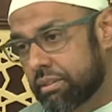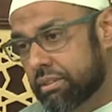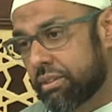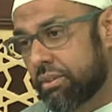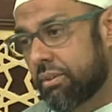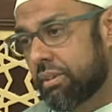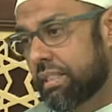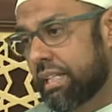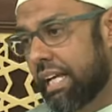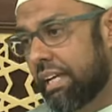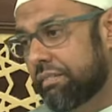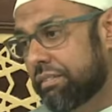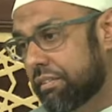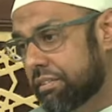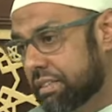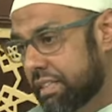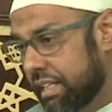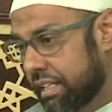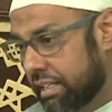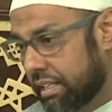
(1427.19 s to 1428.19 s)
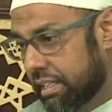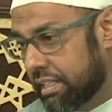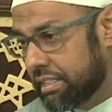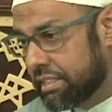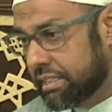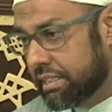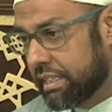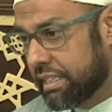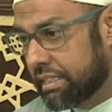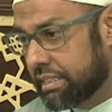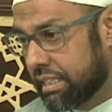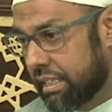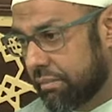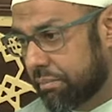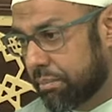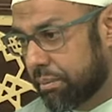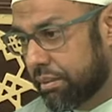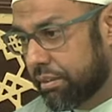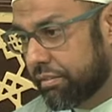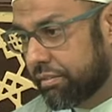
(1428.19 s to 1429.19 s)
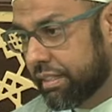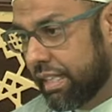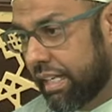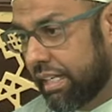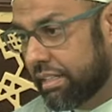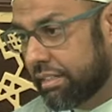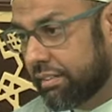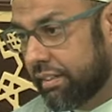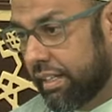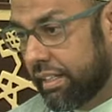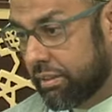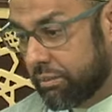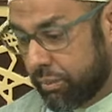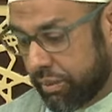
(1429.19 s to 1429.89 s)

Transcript: The whole life of Zahra is an example of that, right?